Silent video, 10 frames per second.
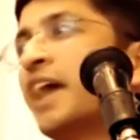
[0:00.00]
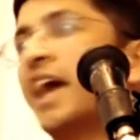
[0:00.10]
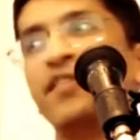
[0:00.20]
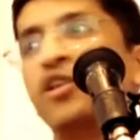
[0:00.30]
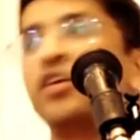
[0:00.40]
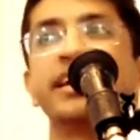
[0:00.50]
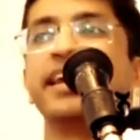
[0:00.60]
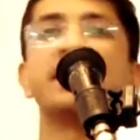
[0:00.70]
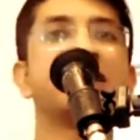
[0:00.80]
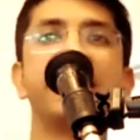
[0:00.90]
I have not
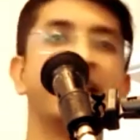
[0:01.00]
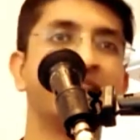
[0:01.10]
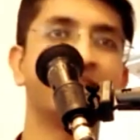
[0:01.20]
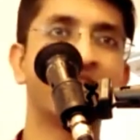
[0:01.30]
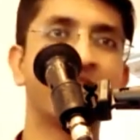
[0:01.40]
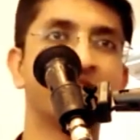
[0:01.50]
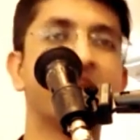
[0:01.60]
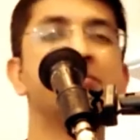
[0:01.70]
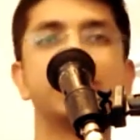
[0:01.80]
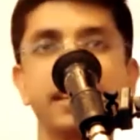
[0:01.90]
realized anything that I've
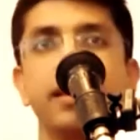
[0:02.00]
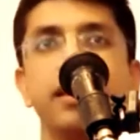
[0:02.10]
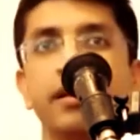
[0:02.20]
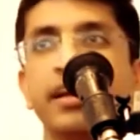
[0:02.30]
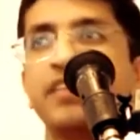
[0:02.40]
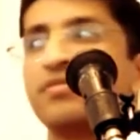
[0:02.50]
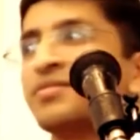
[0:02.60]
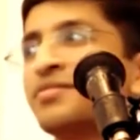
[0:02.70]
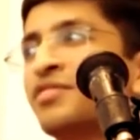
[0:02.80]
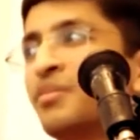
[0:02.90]
said. I'm still learning
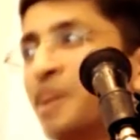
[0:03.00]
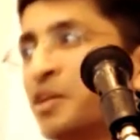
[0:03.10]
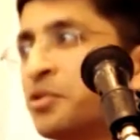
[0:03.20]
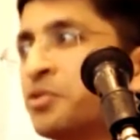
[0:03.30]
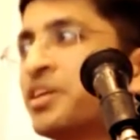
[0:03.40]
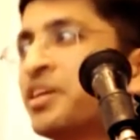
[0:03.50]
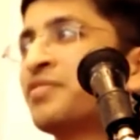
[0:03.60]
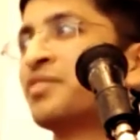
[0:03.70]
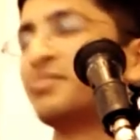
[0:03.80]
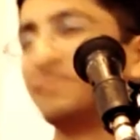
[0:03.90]
from my
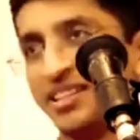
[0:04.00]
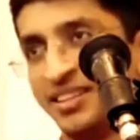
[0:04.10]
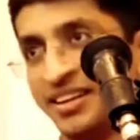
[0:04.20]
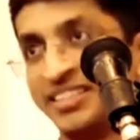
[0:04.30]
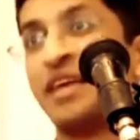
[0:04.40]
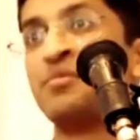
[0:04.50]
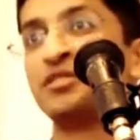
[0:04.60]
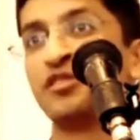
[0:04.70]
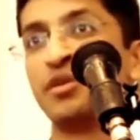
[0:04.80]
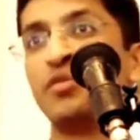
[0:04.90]
Gurudev, from the
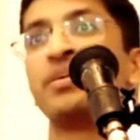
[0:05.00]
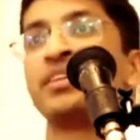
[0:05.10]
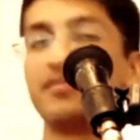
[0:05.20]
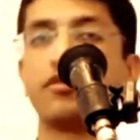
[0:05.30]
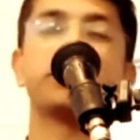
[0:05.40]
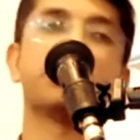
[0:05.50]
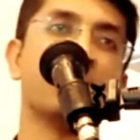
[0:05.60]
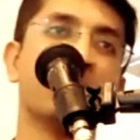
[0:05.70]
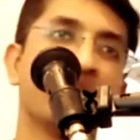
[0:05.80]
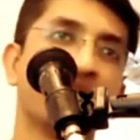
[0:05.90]
disciples of Prabhupada, and of course
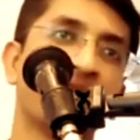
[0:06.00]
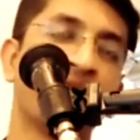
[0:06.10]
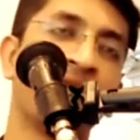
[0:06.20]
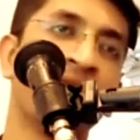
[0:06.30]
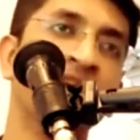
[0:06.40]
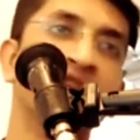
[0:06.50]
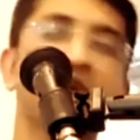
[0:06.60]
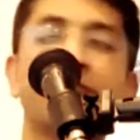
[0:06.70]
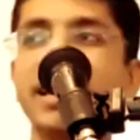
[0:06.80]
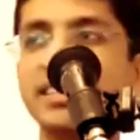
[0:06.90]
Prabhupada. So
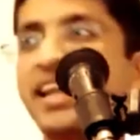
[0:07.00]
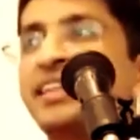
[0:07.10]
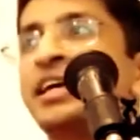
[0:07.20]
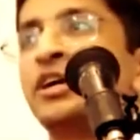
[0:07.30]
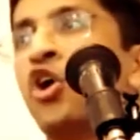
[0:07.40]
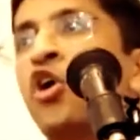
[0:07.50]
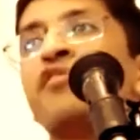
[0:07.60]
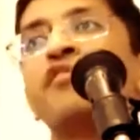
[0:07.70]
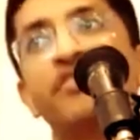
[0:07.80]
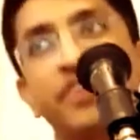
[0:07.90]
if there is anything
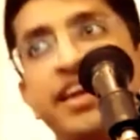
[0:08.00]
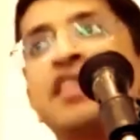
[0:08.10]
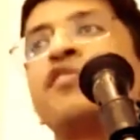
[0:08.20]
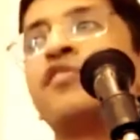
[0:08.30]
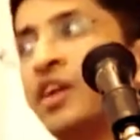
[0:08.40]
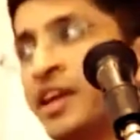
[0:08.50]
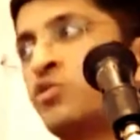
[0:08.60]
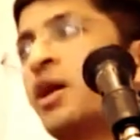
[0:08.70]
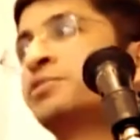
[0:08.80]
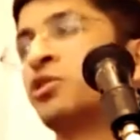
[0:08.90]
wrong, feel free
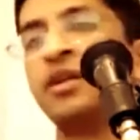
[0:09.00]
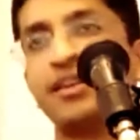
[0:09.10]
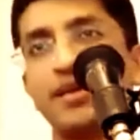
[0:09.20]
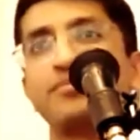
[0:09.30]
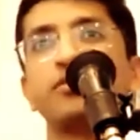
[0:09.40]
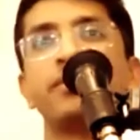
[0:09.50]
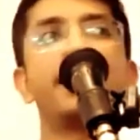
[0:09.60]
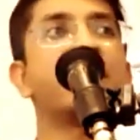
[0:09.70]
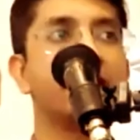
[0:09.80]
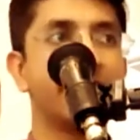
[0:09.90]
to absolutely come to
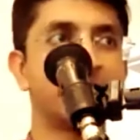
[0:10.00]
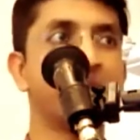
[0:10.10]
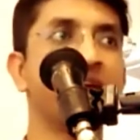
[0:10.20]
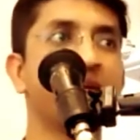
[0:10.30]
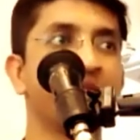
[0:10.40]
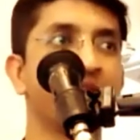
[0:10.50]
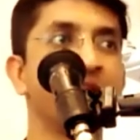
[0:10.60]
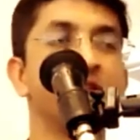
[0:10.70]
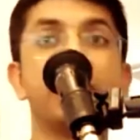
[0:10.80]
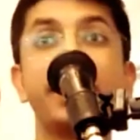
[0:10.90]
me and correct me
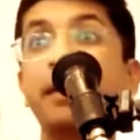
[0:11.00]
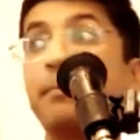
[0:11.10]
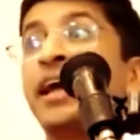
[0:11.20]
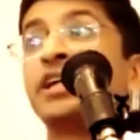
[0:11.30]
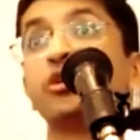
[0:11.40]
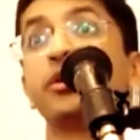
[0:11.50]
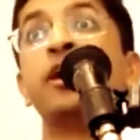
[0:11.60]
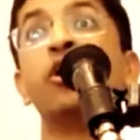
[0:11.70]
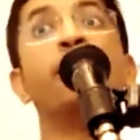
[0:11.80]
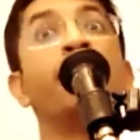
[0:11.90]
so that I make sure
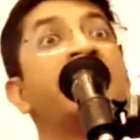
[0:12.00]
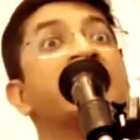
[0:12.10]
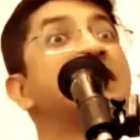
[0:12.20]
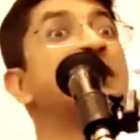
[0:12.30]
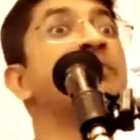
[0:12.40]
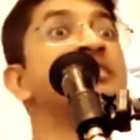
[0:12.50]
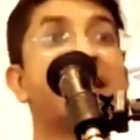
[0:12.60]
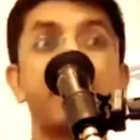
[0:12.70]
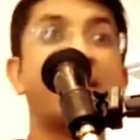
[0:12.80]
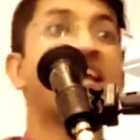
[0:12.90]
I don't make the same
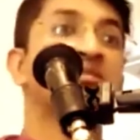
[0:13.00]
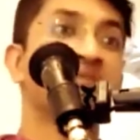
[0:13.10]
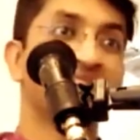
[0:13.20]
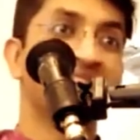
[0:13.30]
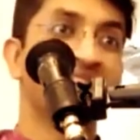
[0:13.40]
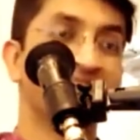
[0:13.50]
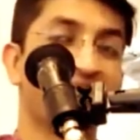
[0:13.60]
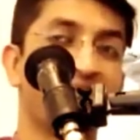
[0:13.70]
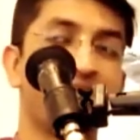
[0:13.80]
mistake in my next presentation.